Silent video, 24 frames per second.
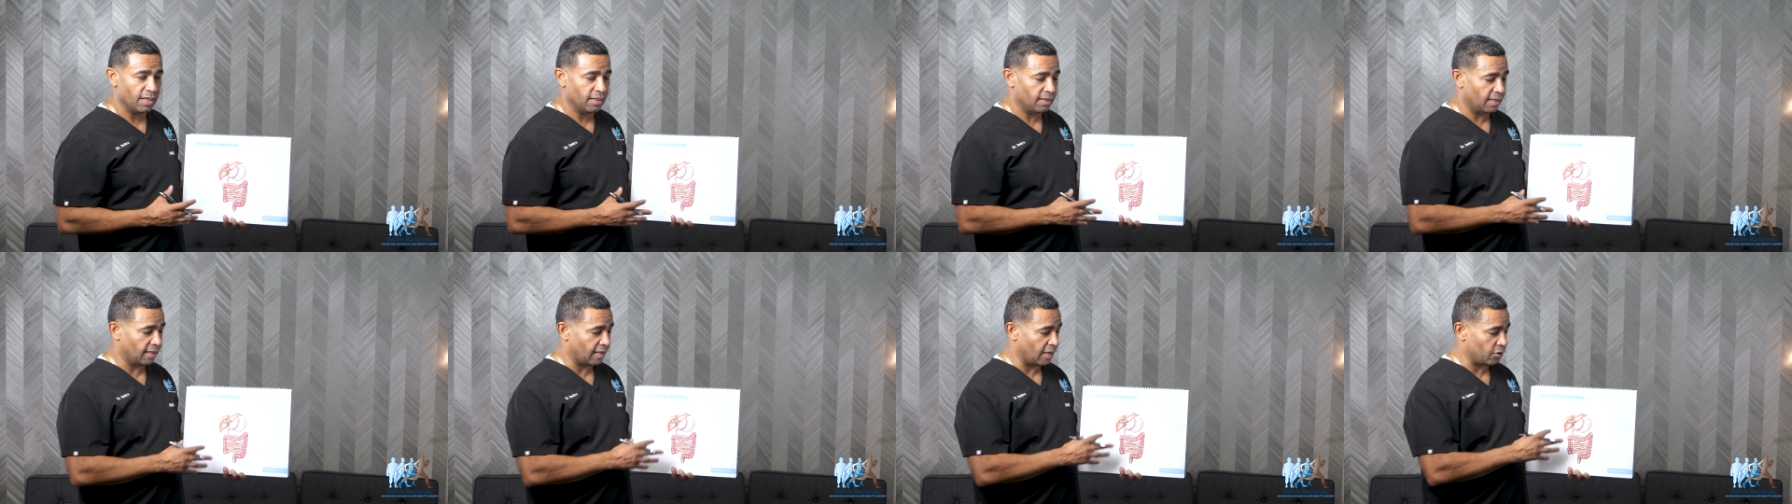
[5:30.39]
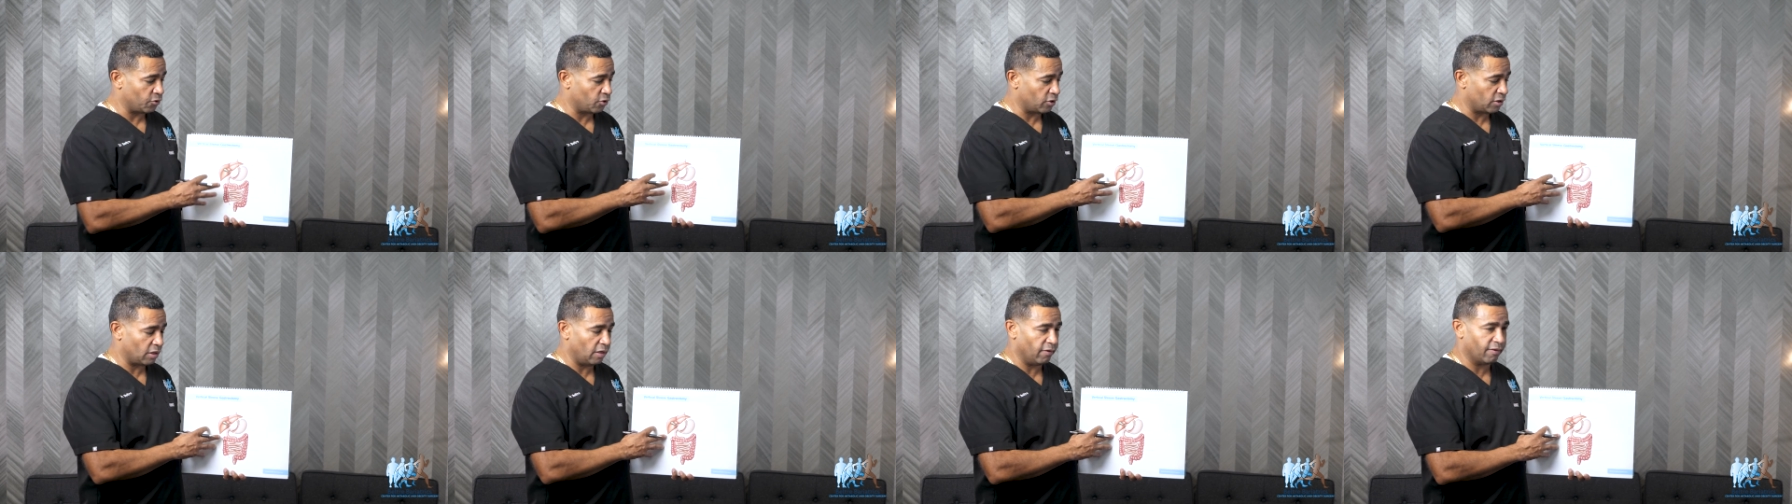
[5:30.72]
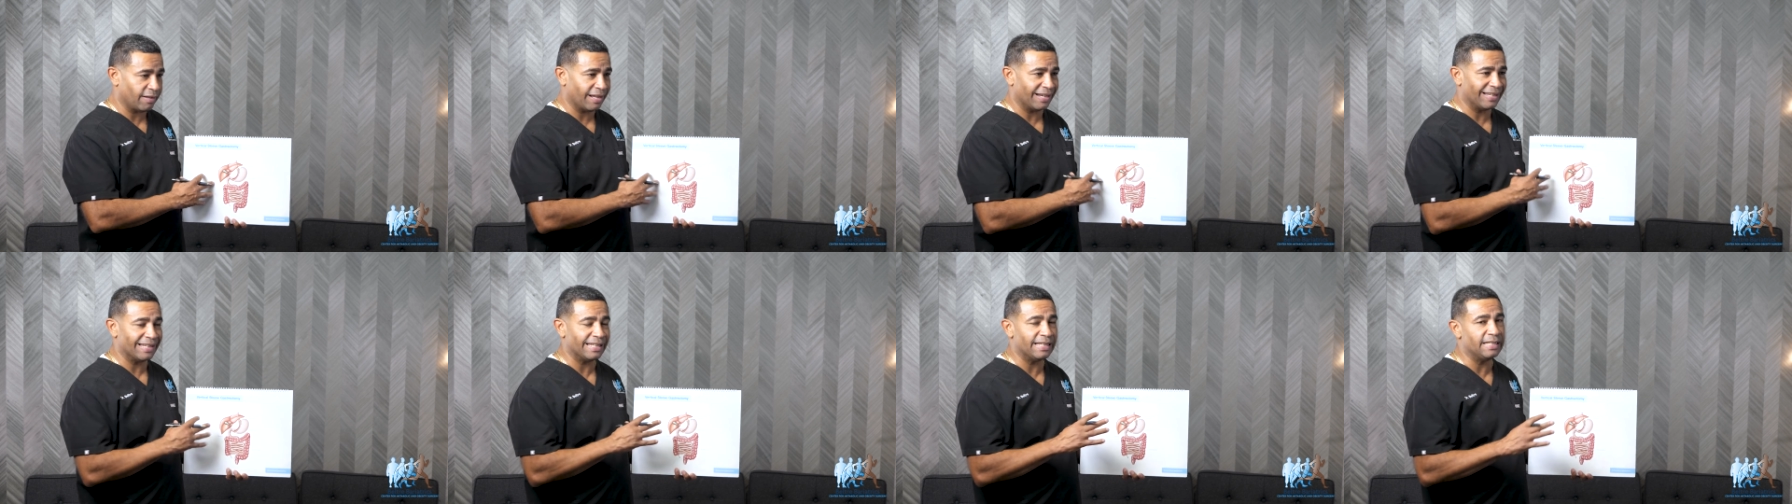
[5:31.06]
The gastric
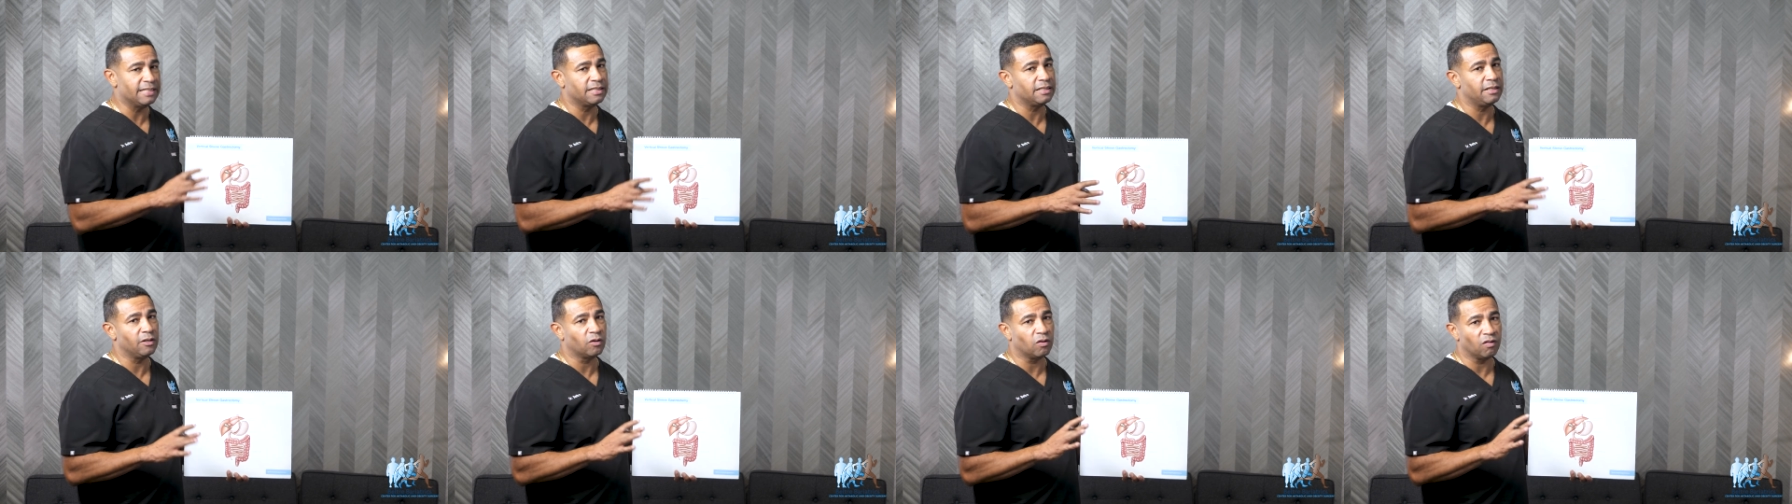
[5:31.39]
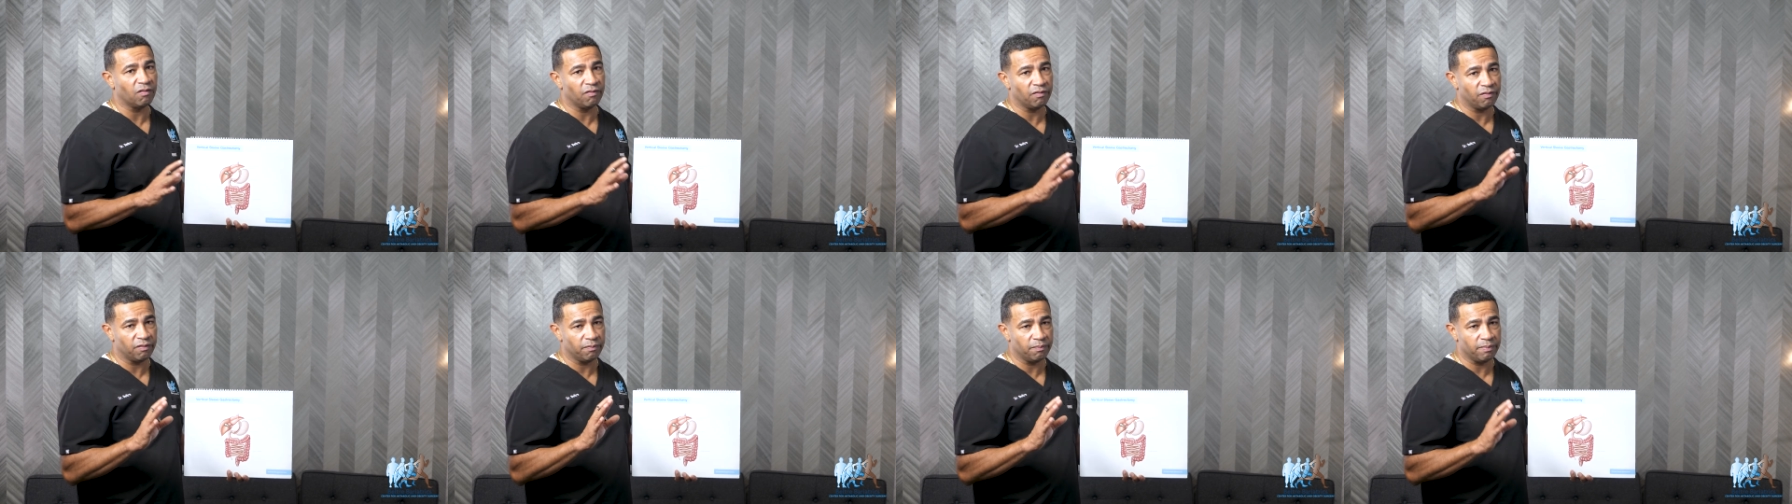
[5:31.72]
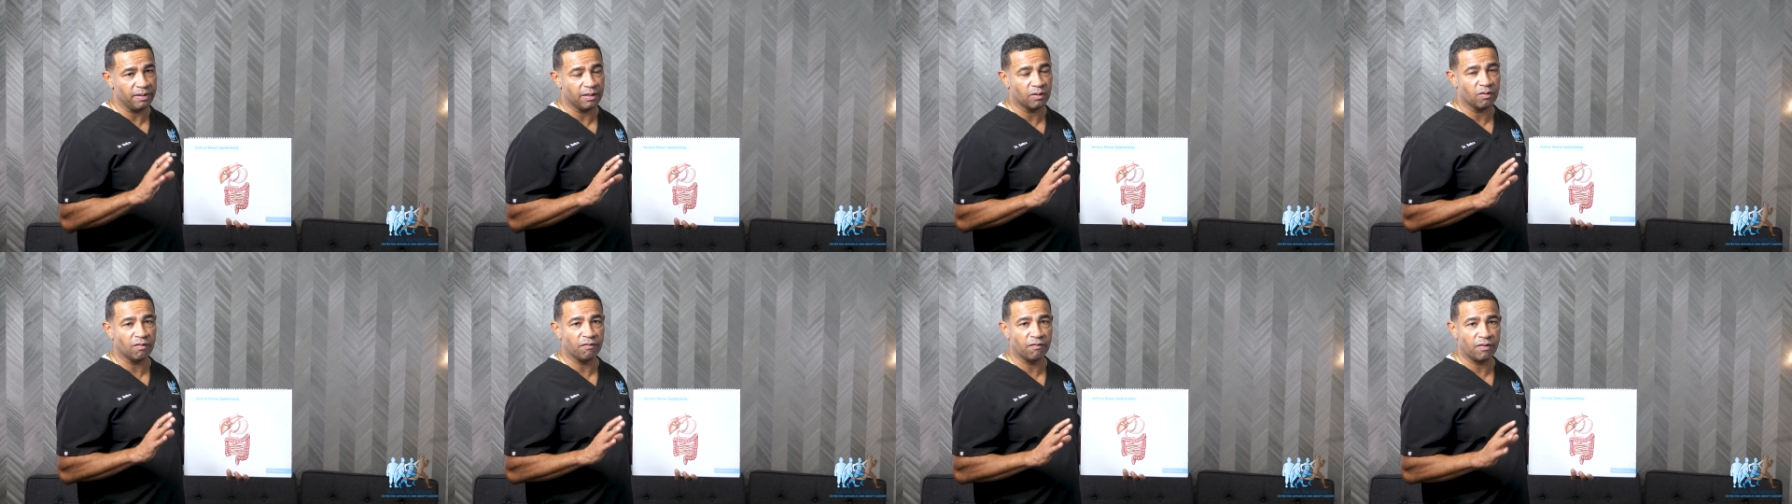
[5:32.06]
sleeve can easily com-
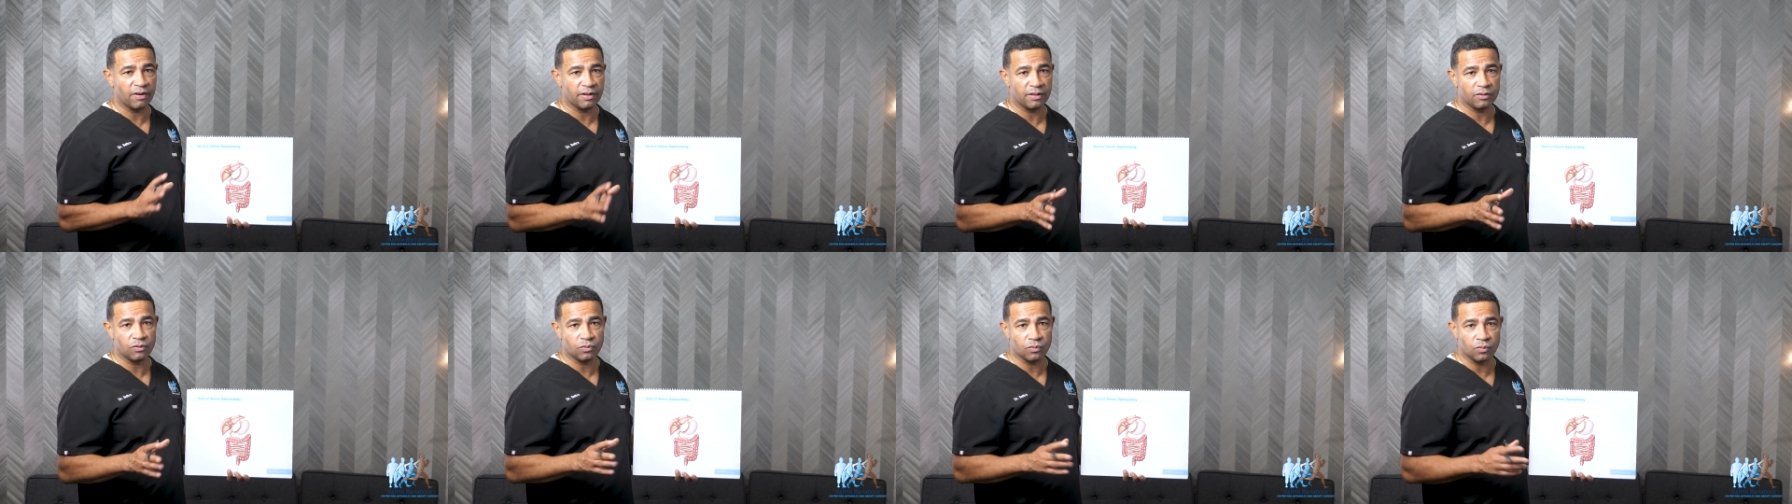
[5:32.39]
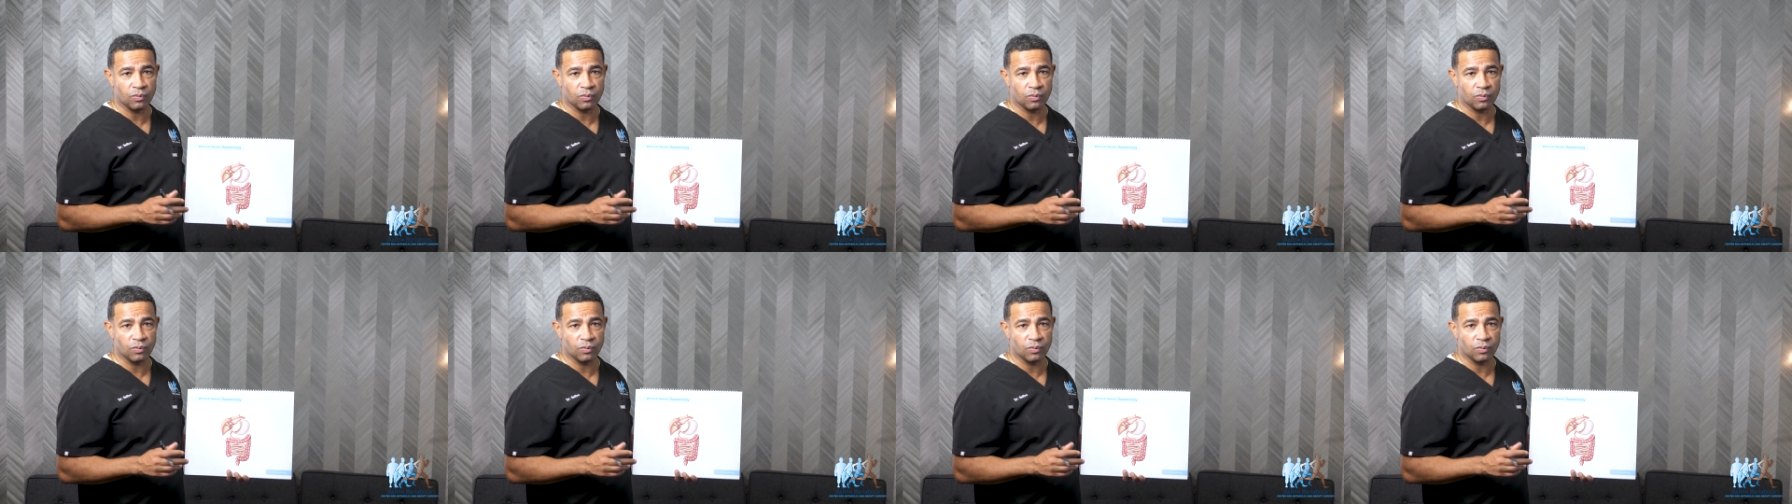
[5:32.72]
be converted